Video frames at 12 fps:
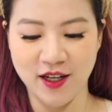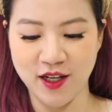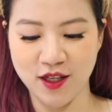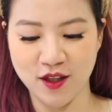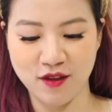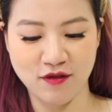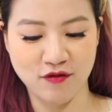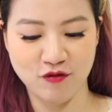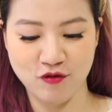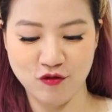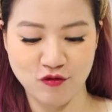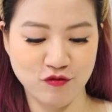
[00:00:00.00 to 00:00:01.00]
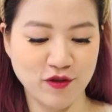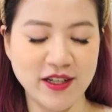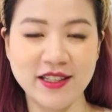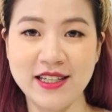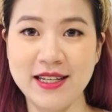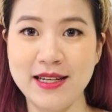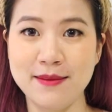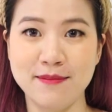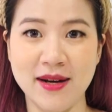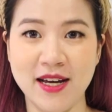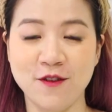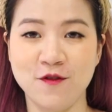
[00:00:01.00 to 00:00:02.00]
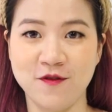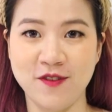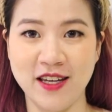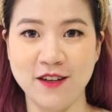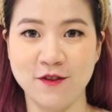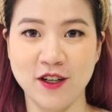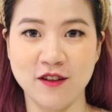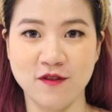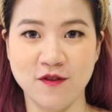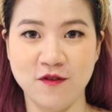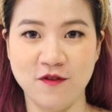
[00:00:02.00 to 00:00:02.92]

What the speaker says: It's really my favorite